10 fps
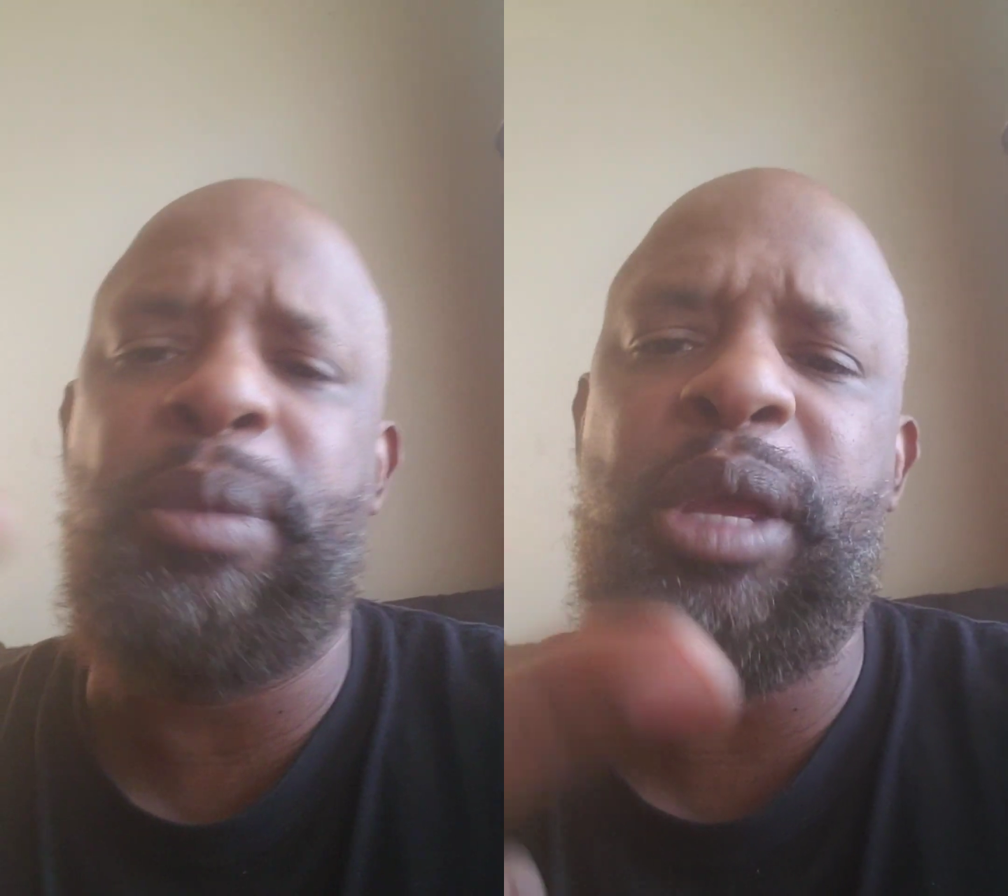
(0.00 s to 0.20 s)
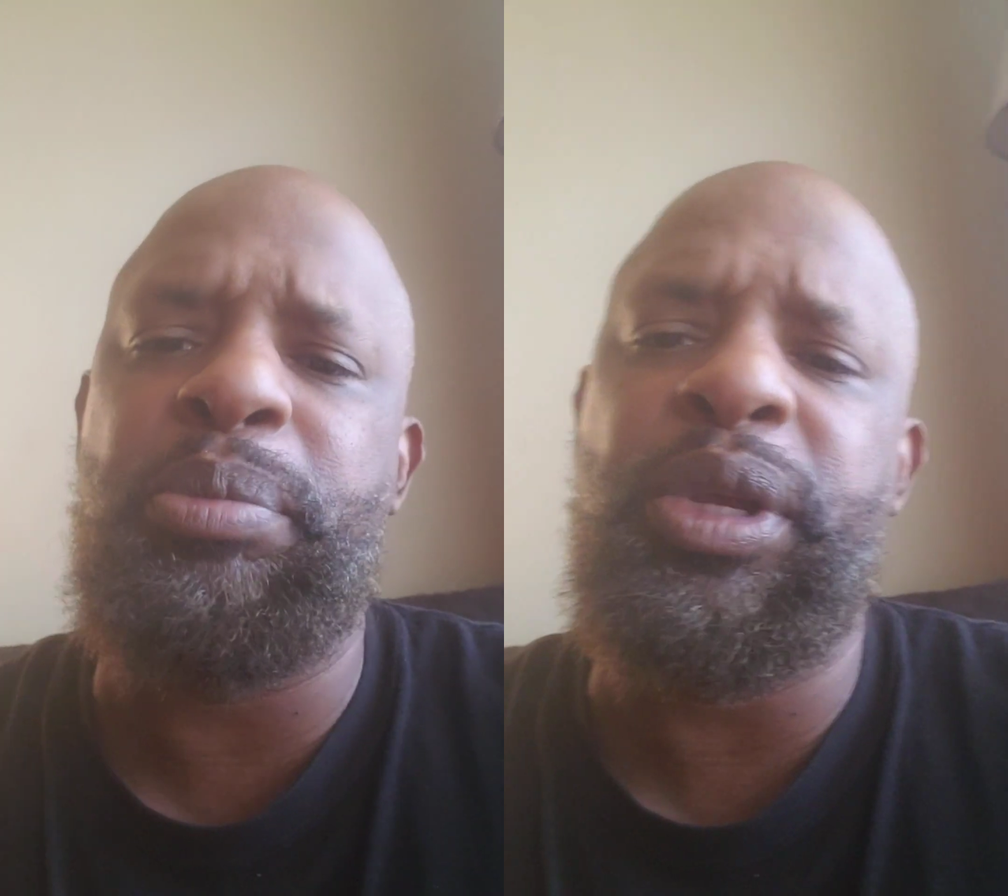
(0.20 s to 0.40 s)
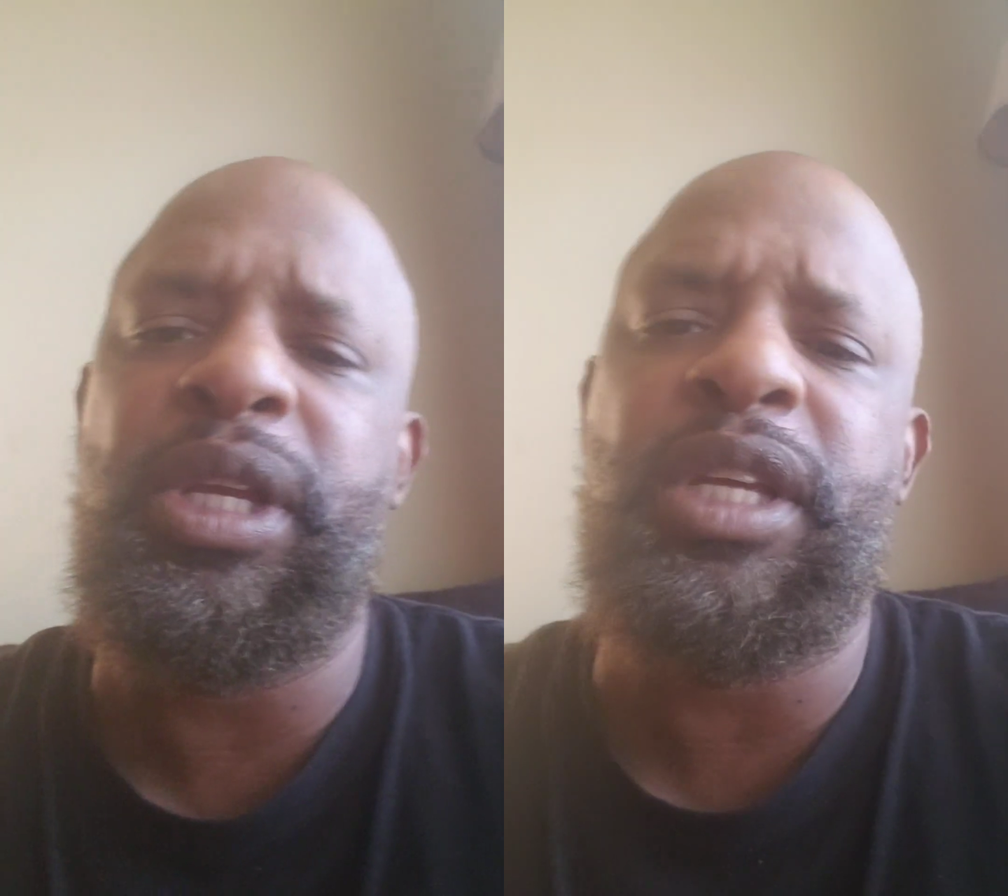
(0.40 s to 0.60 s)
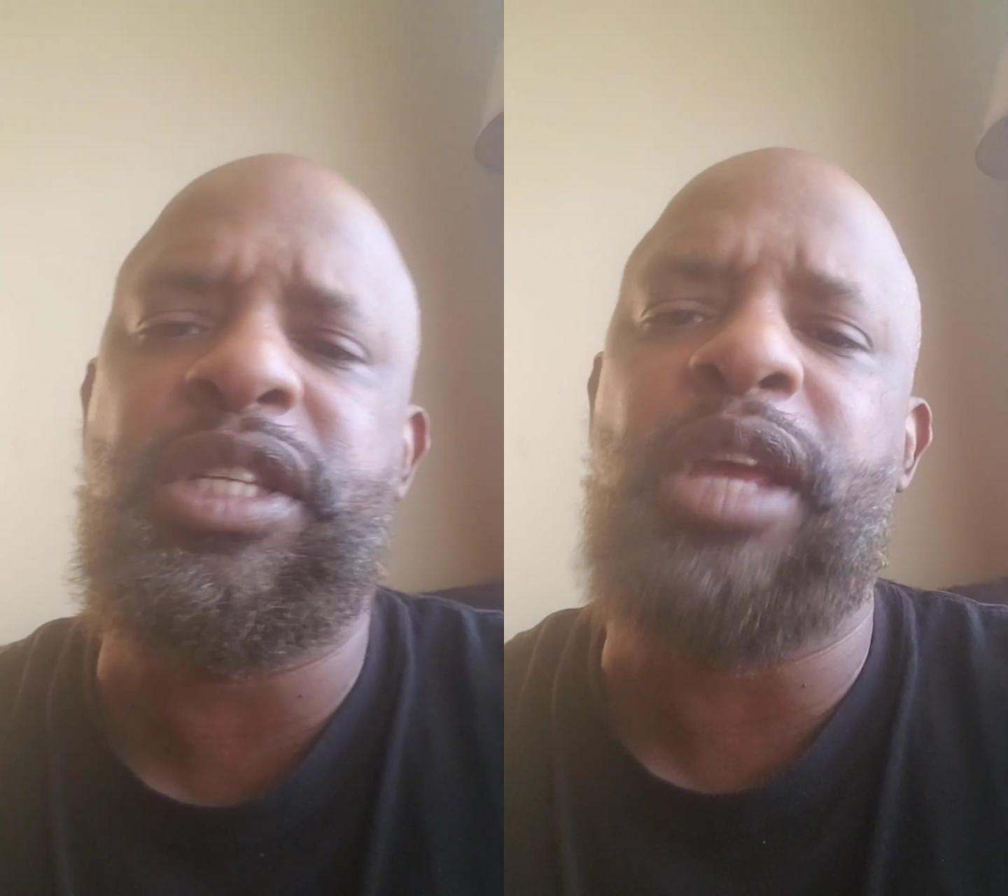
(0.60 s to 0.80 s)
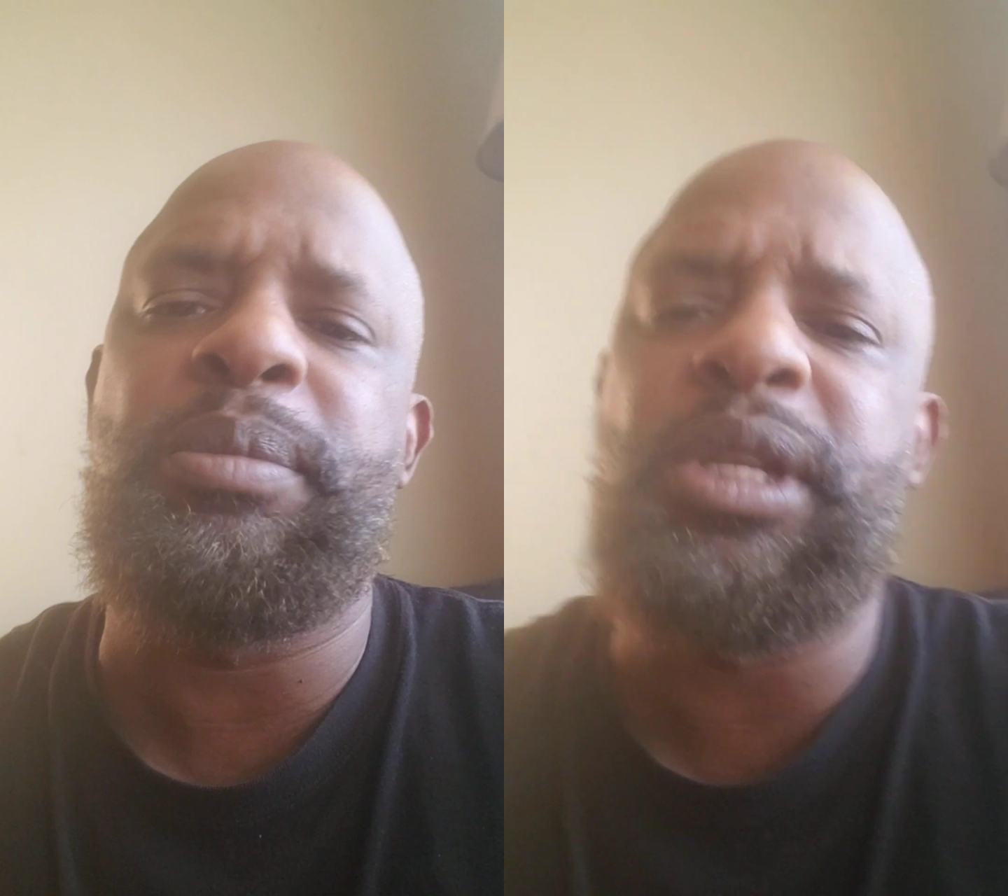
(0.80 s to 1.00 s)
man, bring the
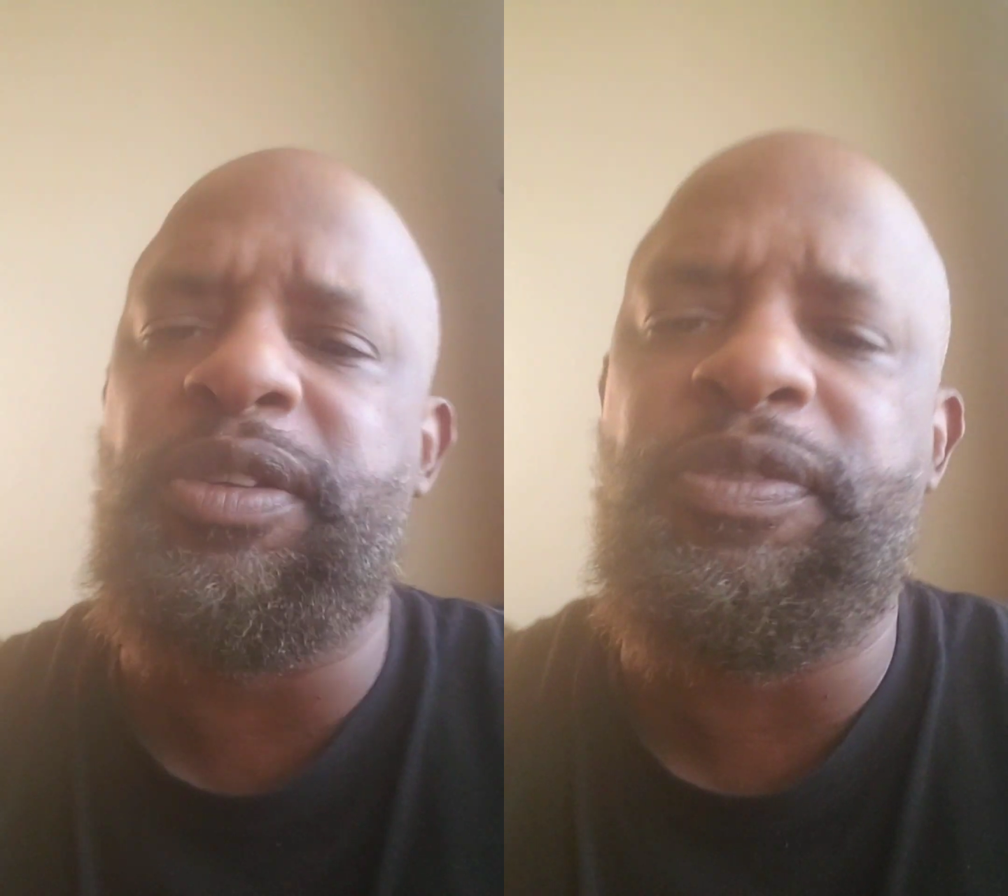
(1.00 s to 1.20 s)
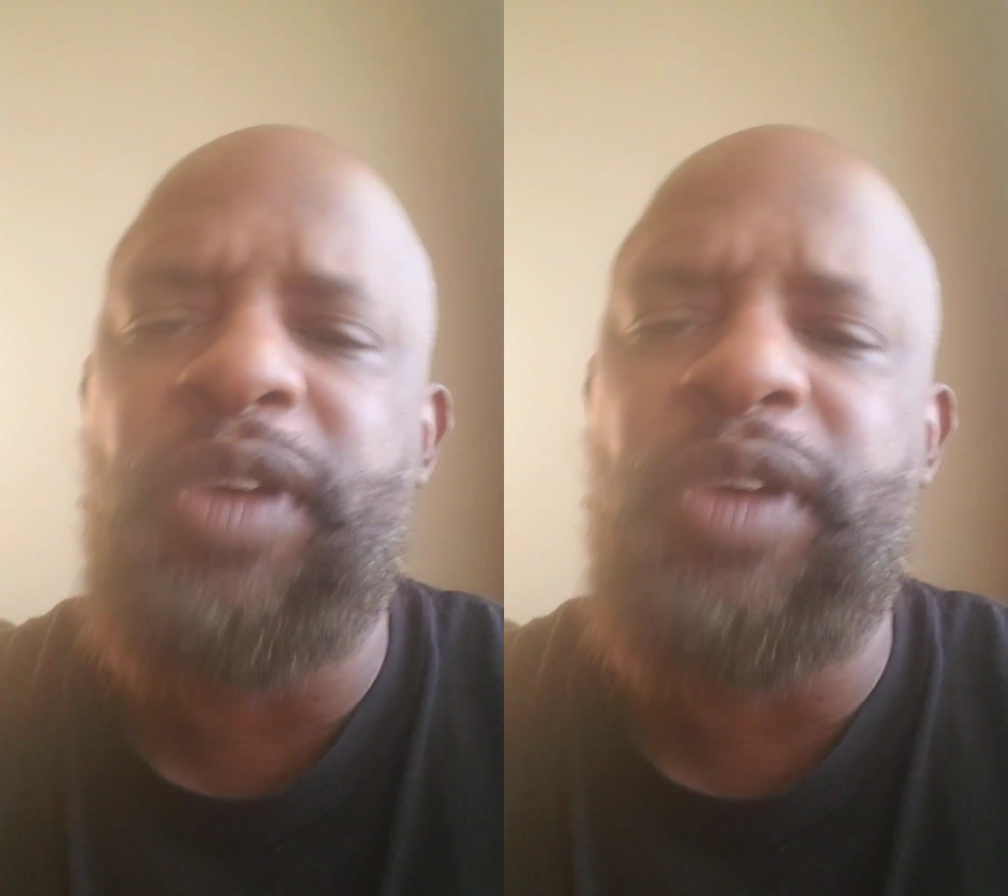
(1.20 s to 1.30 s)
excitement to